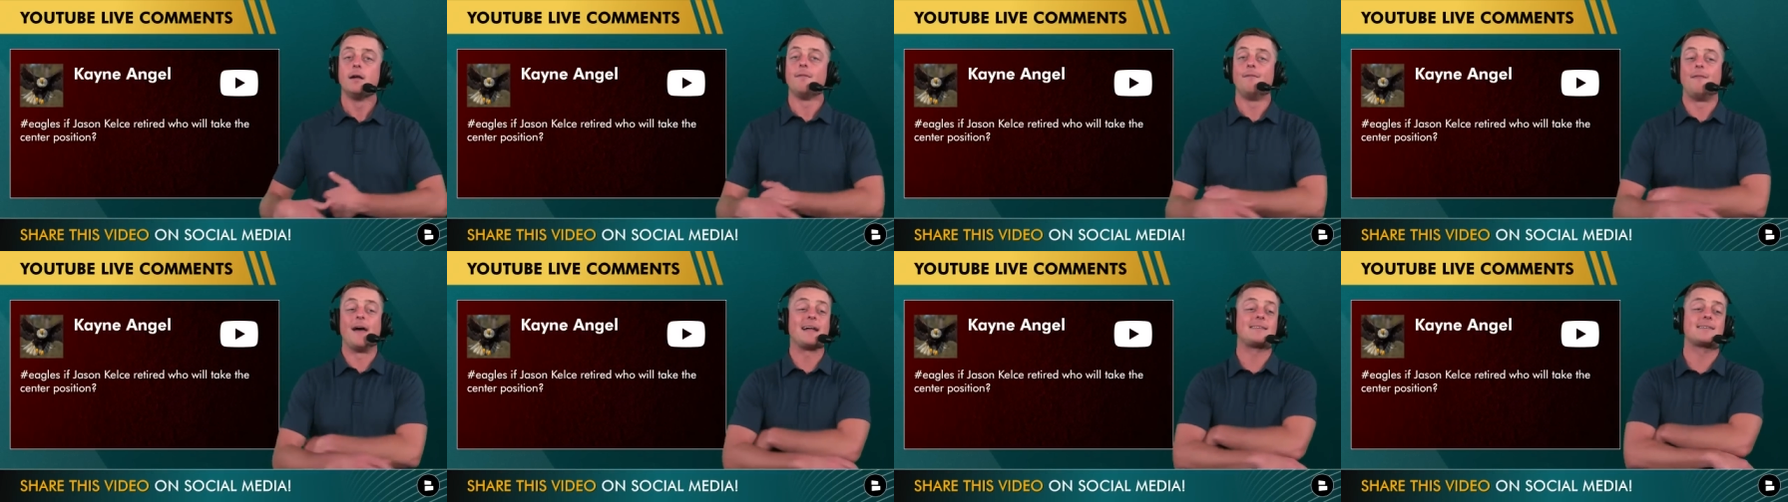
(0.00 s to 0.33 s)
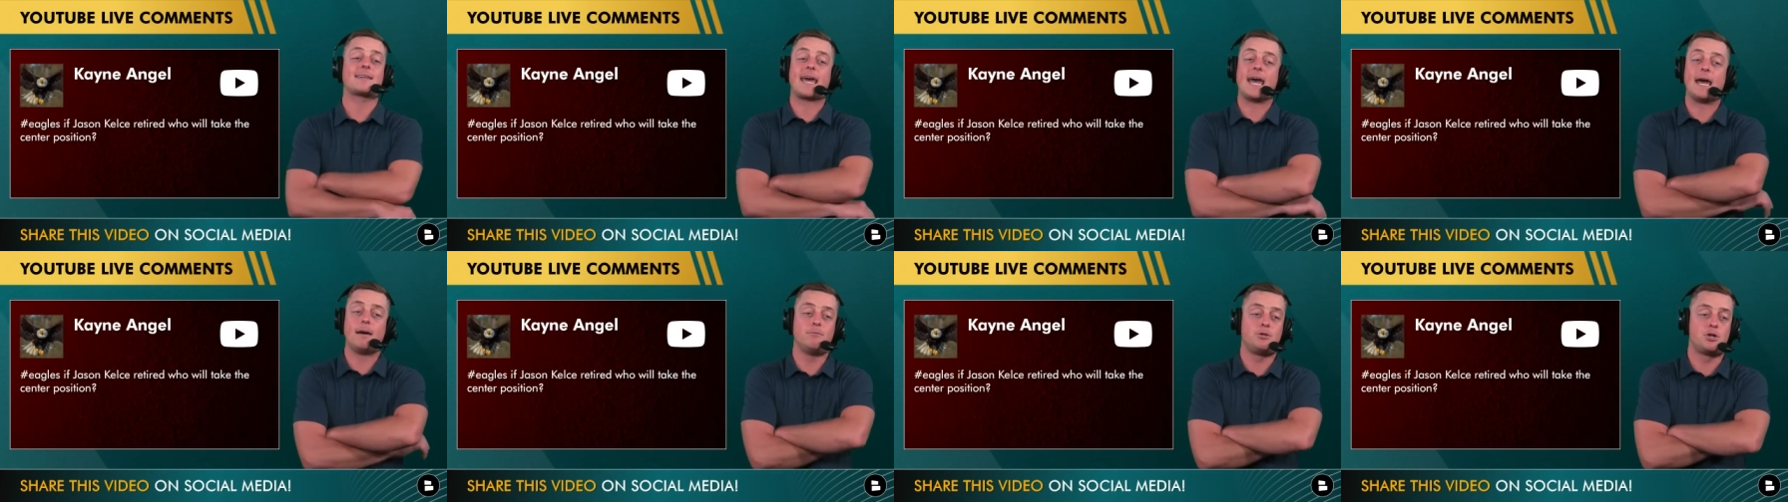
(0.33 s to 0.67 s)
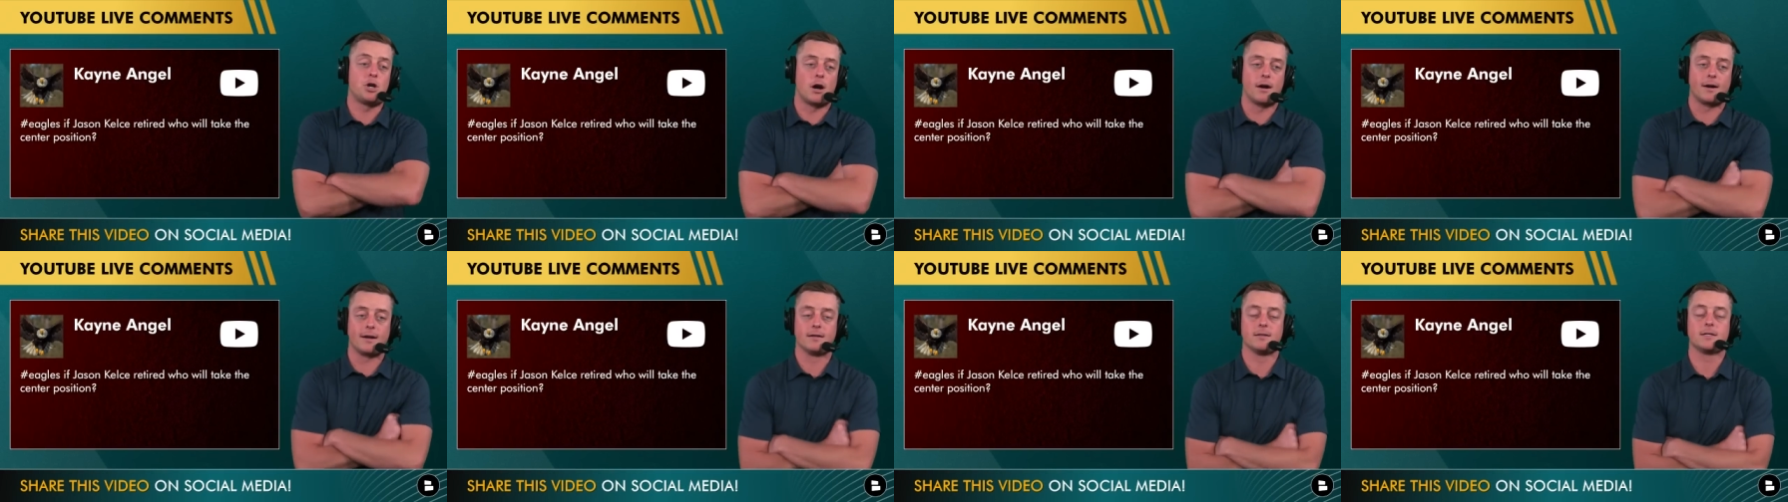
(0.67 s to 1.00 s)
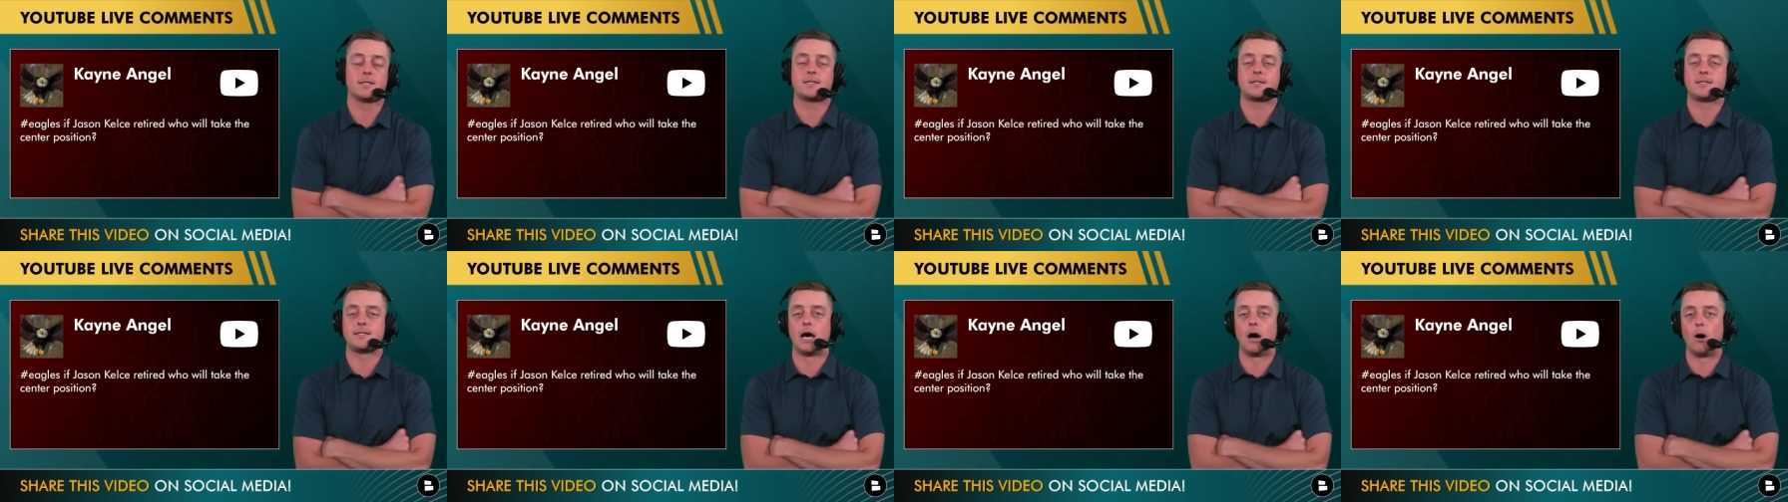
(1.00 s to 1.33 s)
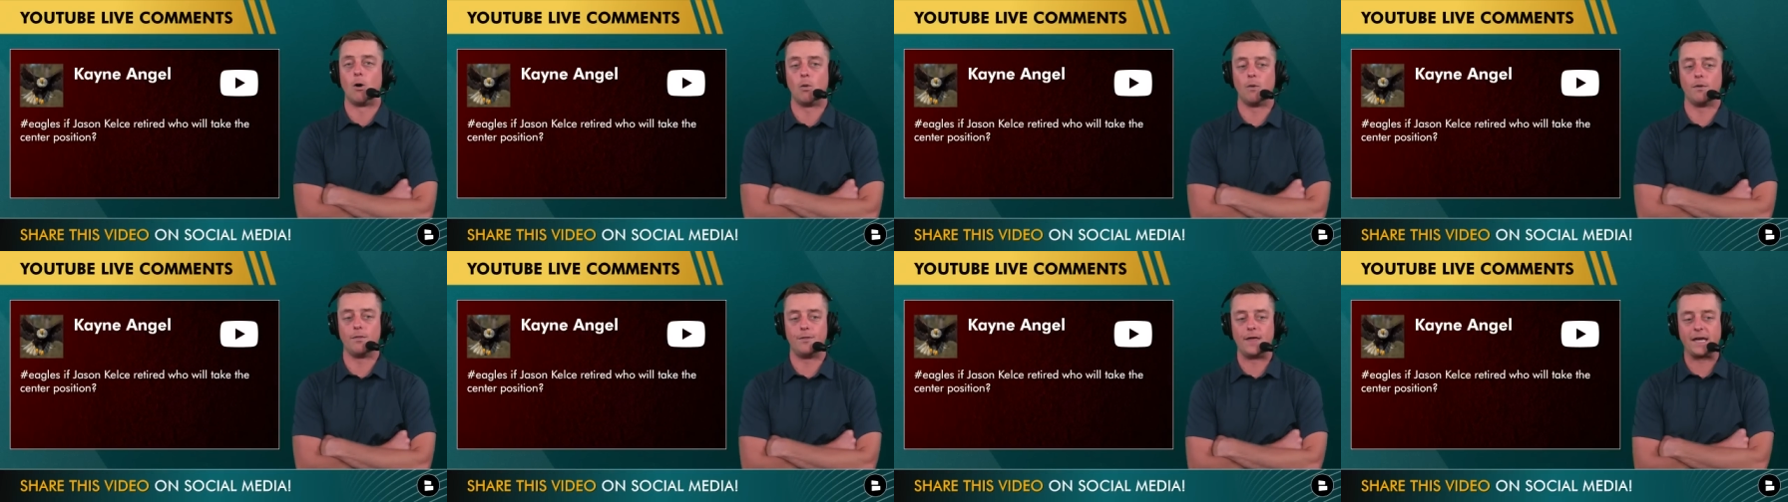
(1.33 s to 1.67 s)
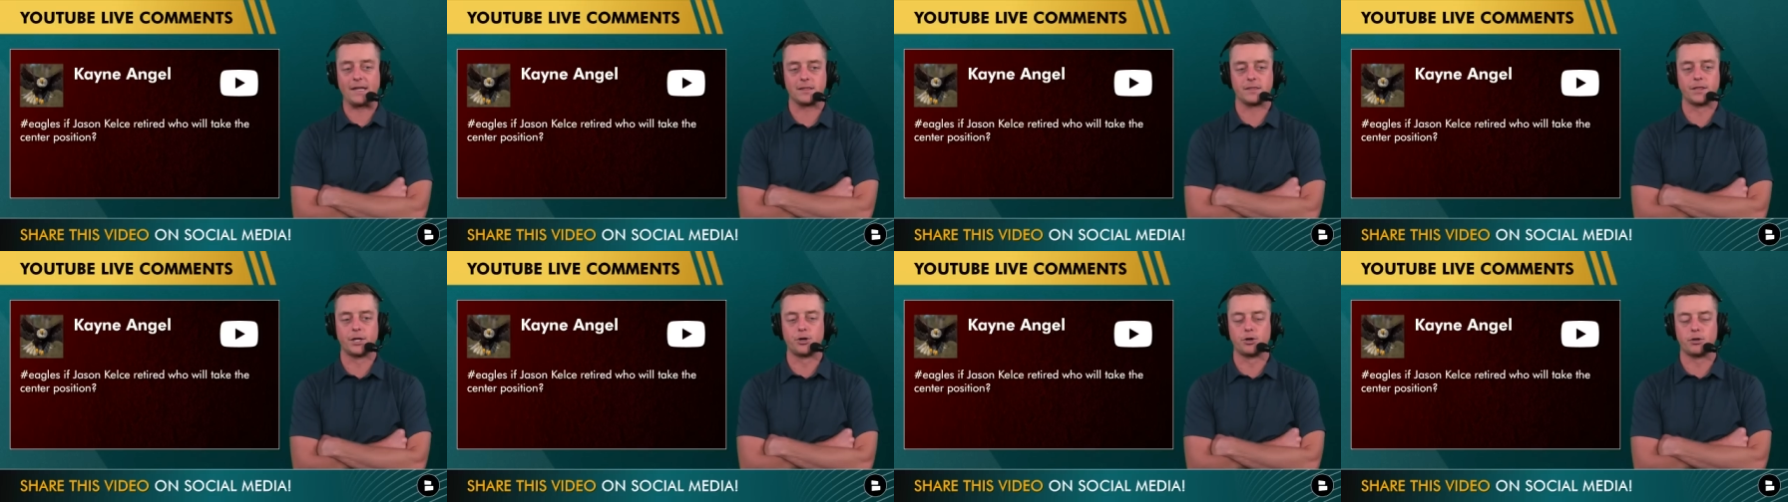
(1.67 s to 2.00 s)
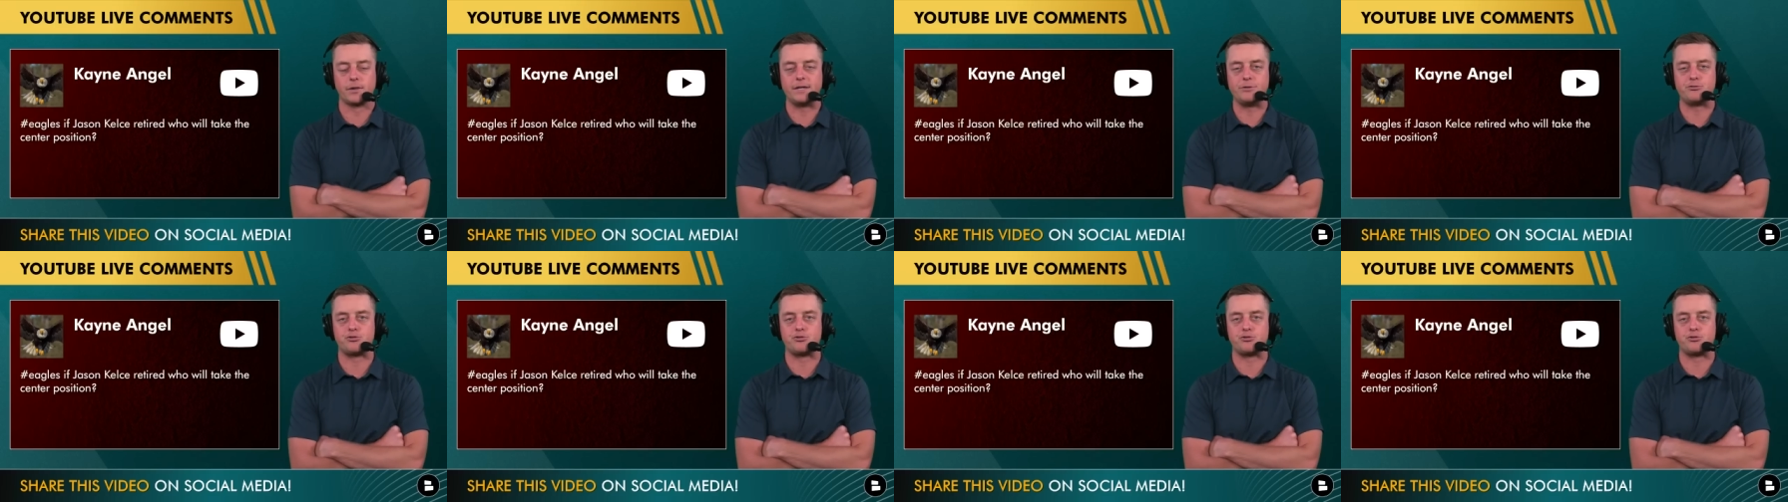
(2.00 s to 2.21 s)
That's Cam Jurgens. So they literally